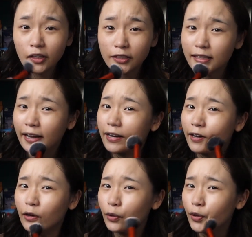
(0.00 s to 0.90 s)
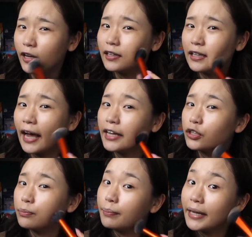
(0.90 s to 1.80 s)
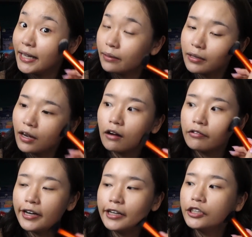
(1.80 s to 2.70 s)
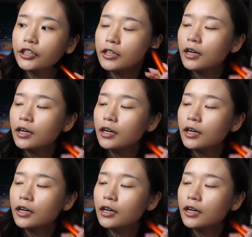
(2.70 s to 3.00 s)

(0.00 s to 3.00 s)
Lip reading: It's like a good light to medium coverage.